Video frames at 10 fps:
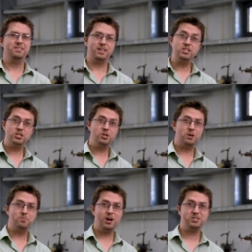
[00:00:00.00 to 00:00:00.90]
The
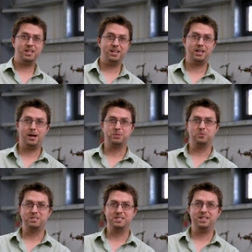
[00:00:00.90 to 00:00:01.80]
Ingenuity Mars helicopter
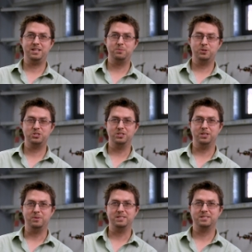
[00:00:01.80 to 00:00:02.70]
was designed to push the
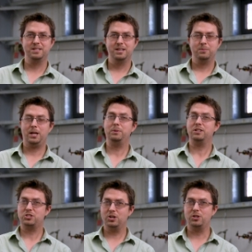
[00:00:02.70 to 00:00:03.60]
limits, and I'm going
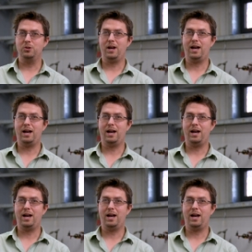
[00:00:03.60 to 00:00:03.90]
to show you